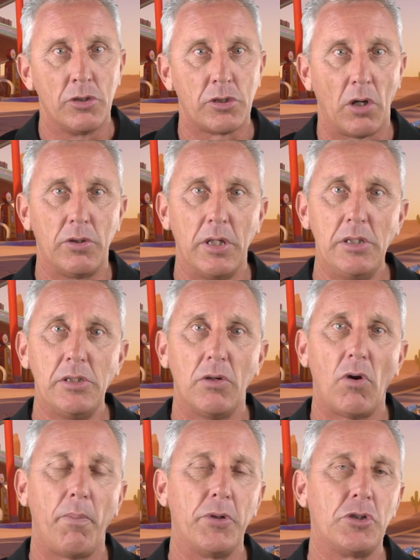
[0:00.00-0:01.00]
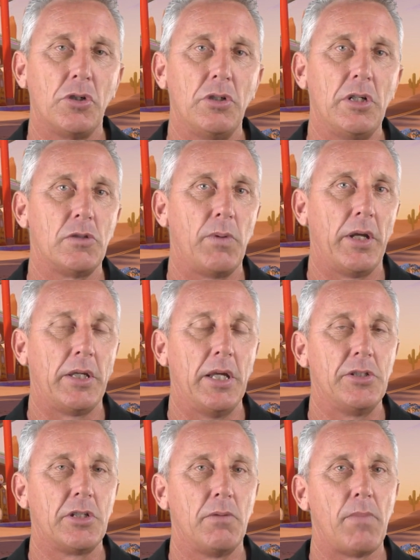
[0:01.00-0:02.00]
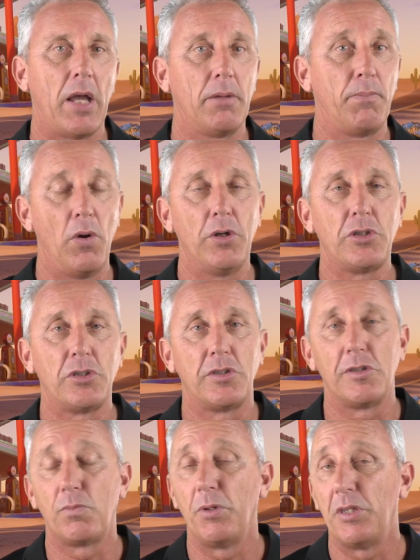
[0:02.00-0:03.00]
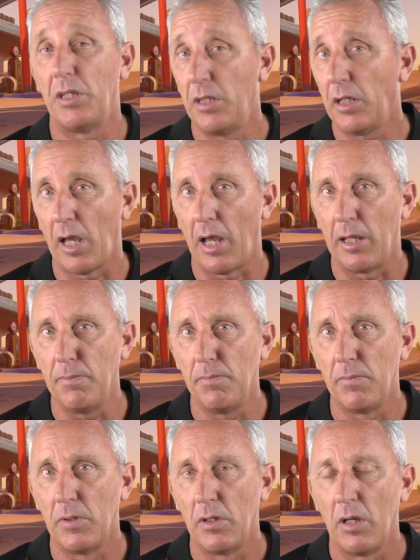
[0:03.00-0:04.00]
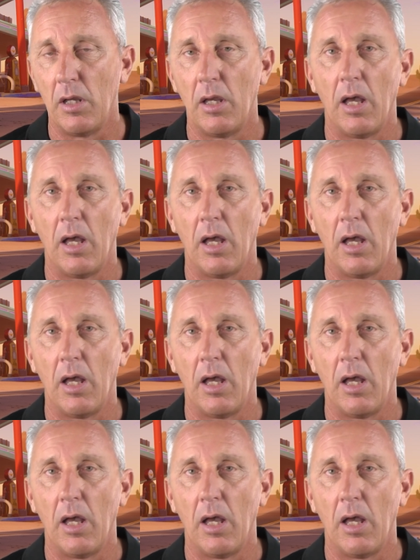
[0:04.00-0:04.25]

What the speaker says: So these are opportunities where kids can make purchases within the game